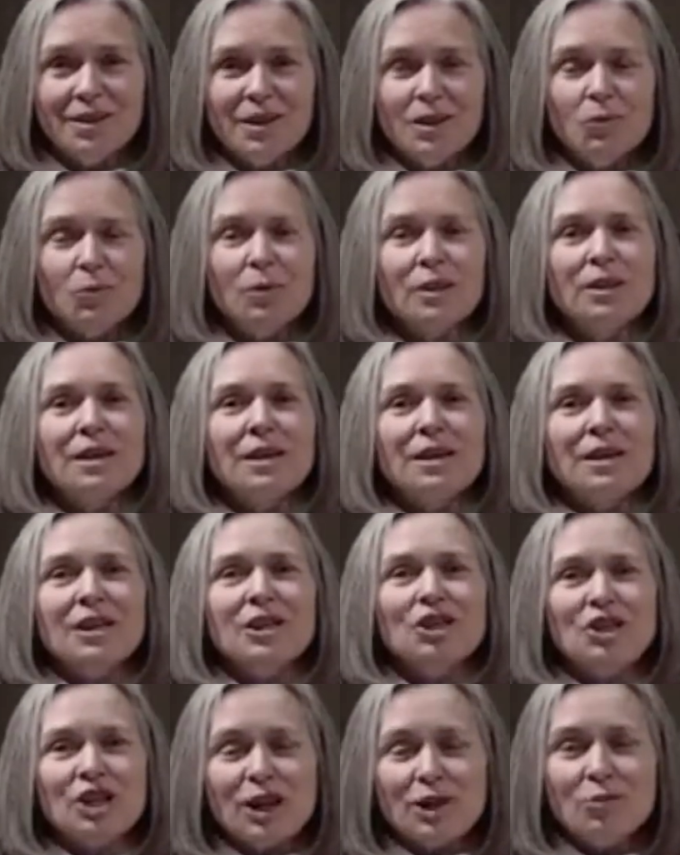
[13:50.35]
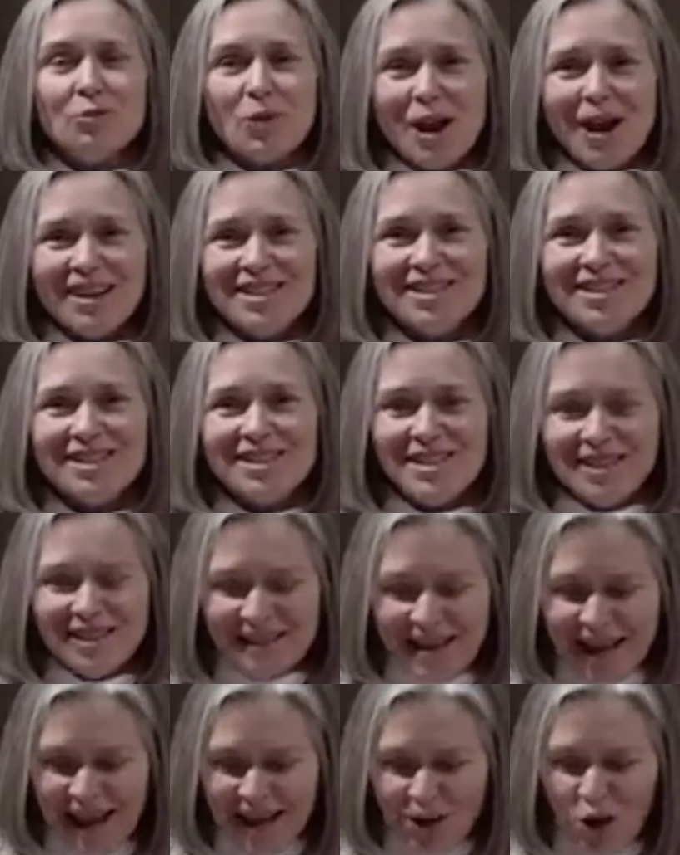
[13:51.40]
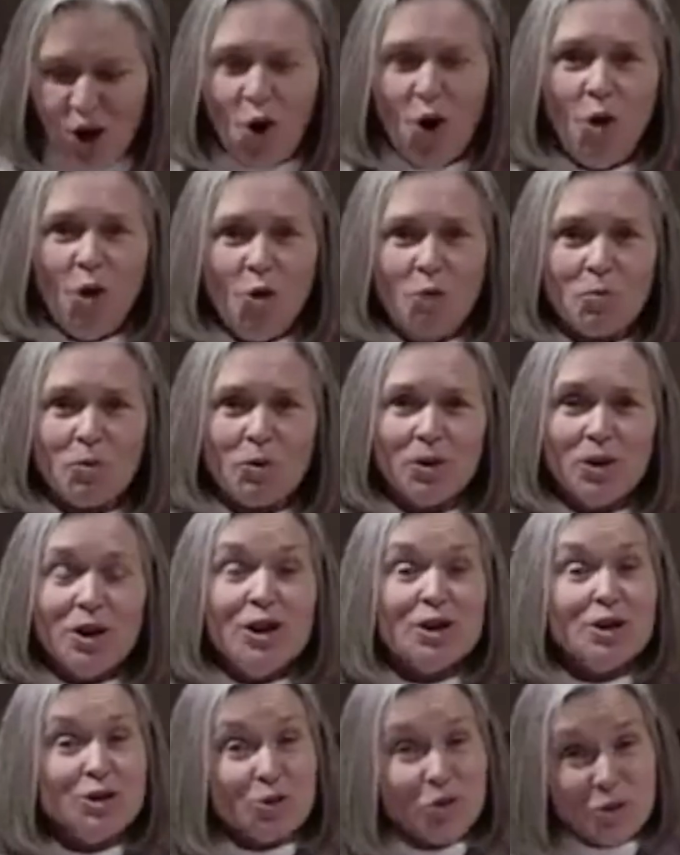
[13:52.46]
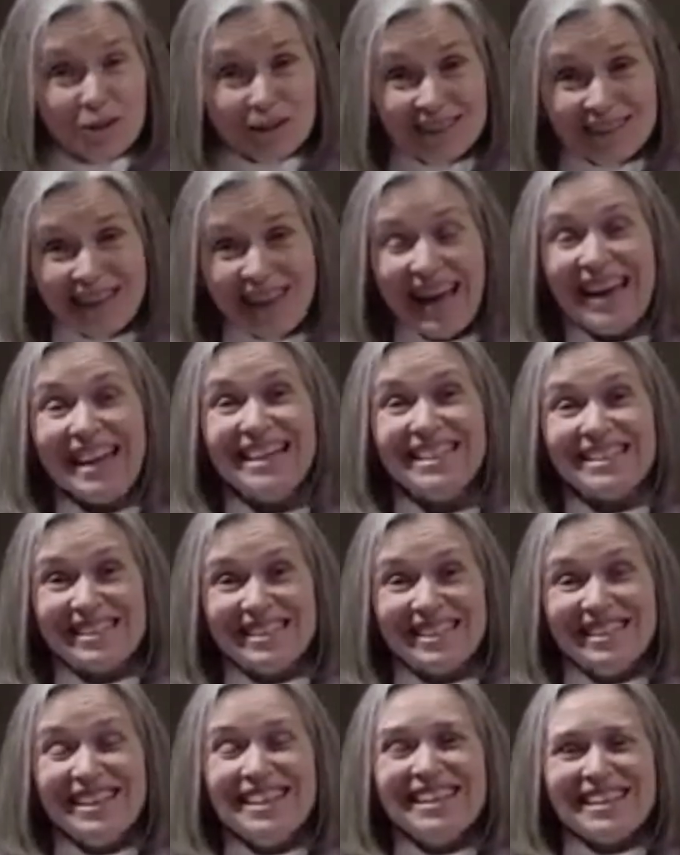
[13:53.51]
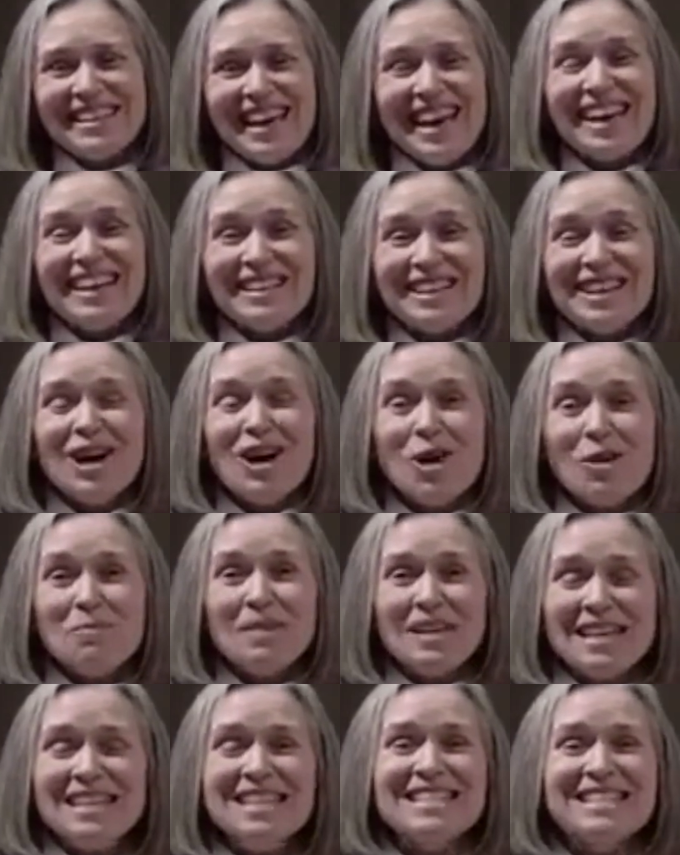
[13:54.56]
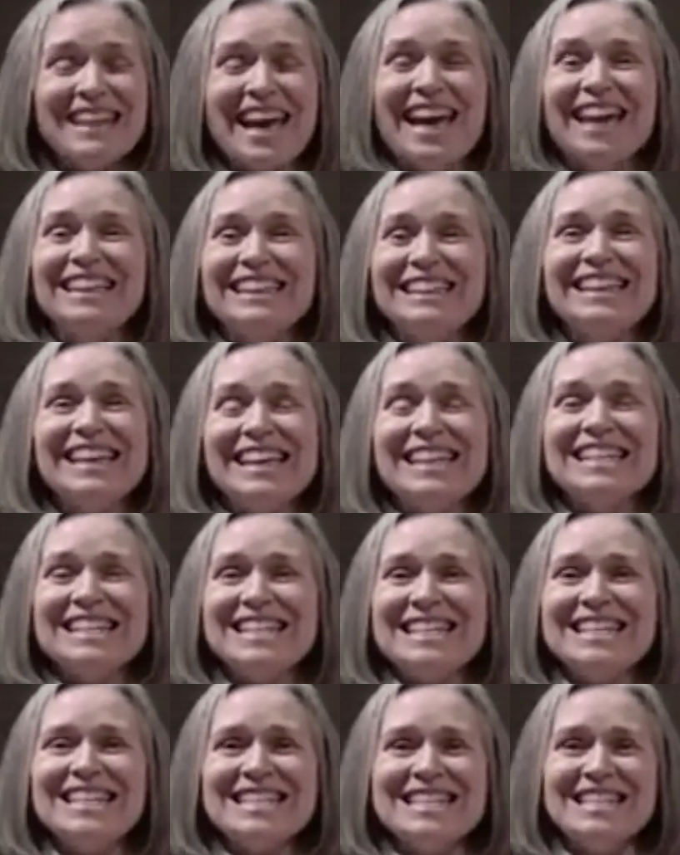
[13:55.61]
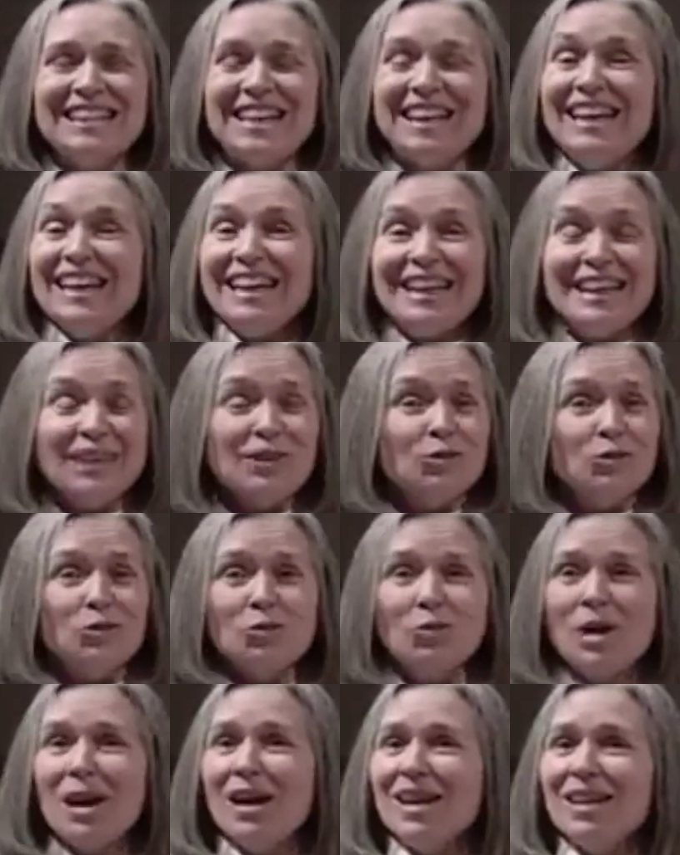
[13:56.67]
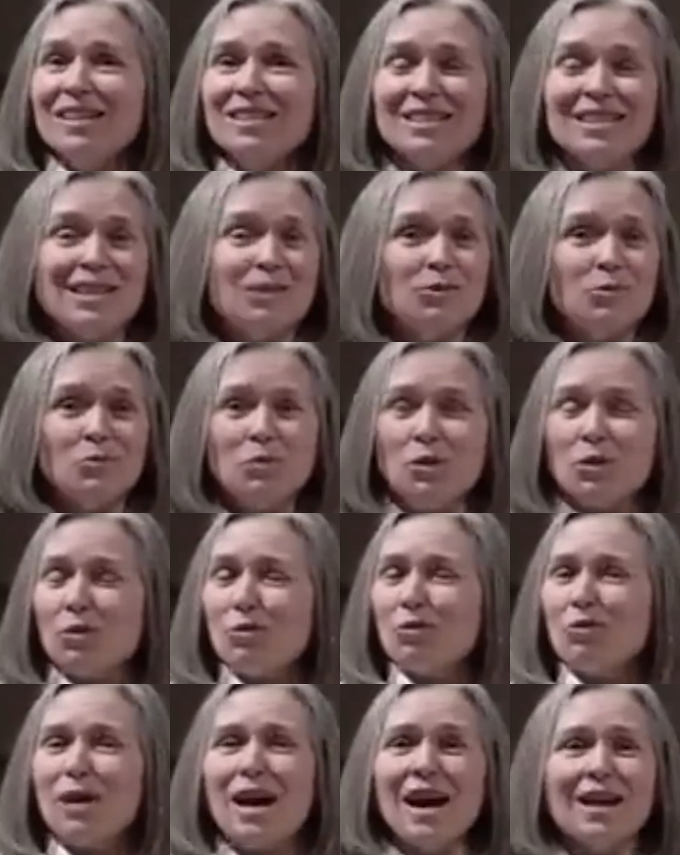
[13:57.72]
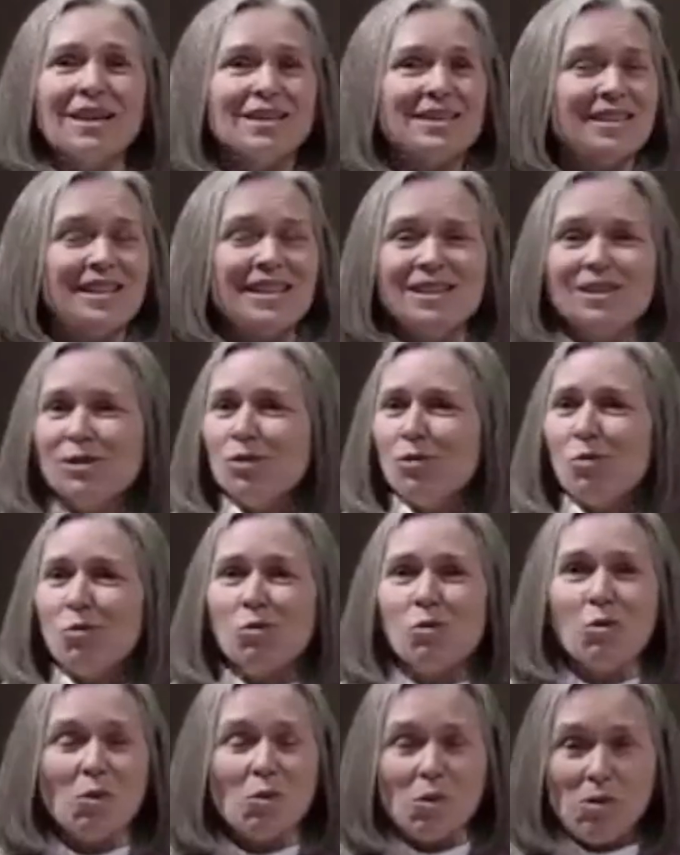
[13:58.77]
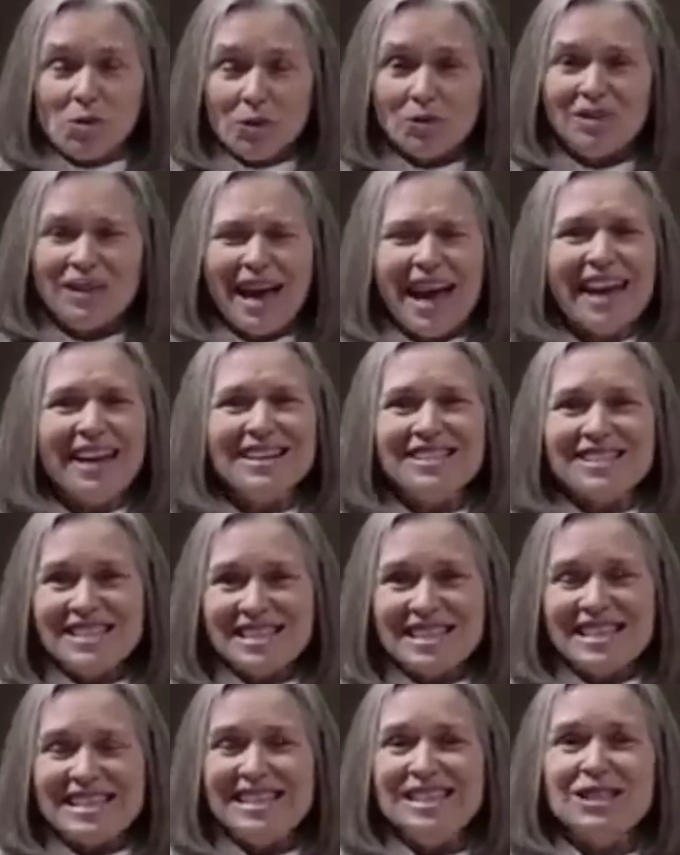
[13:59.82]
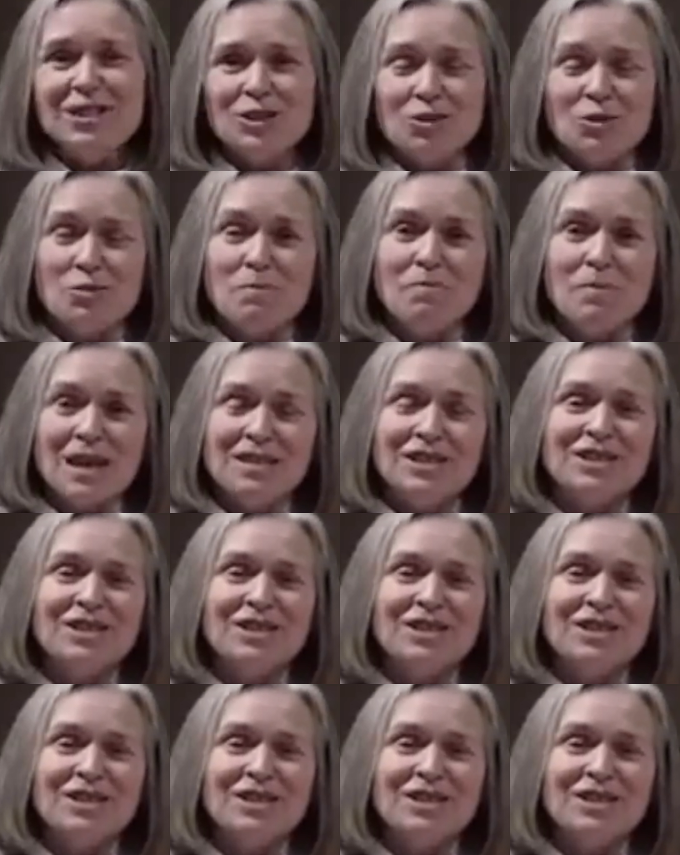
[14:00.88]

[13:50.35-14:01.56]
with generosity and hope so the light can come in, can get in through us, in through the cracks, into the world. That is the Easter message.